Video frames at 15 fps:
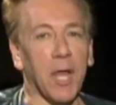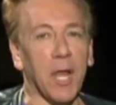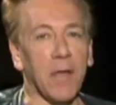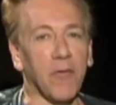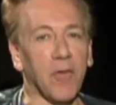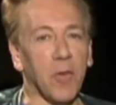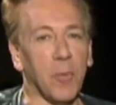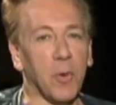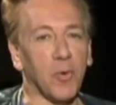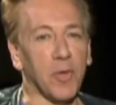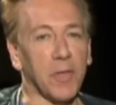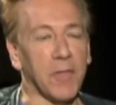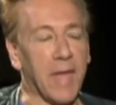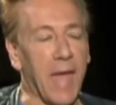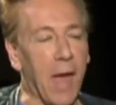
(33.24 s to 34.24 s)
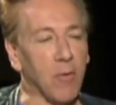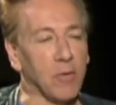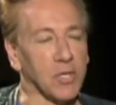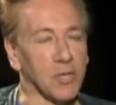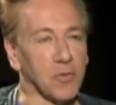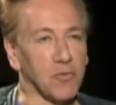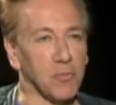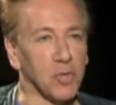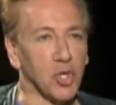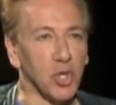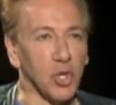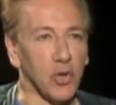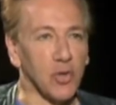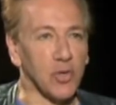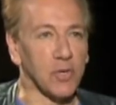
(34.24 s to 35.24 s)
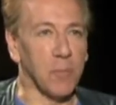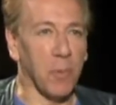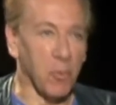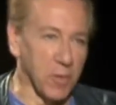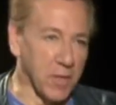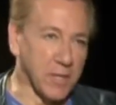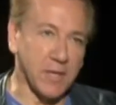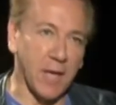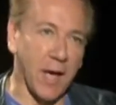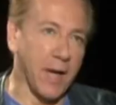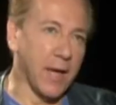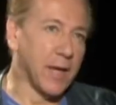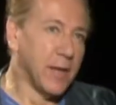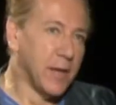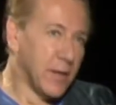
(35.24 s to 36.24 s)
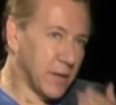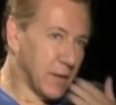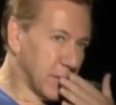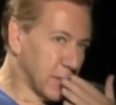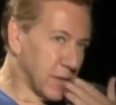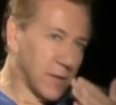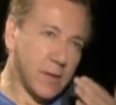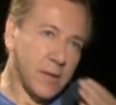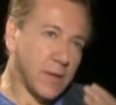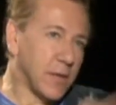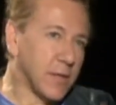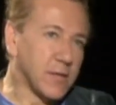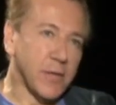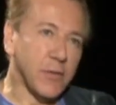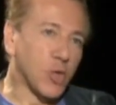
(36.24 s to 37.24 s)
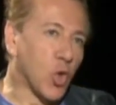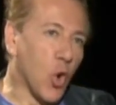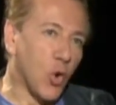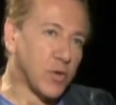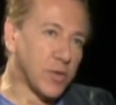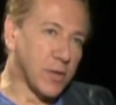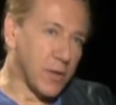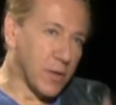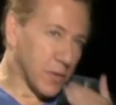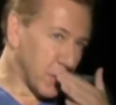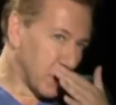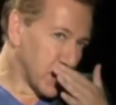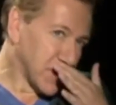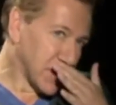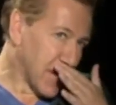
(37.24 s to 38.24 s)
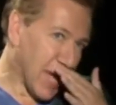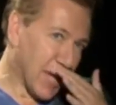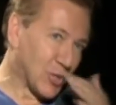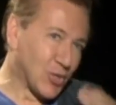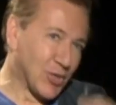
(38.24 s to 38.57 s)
Olivier building the characters from the shoes, but with this guy, it's like the co-star, the mustache.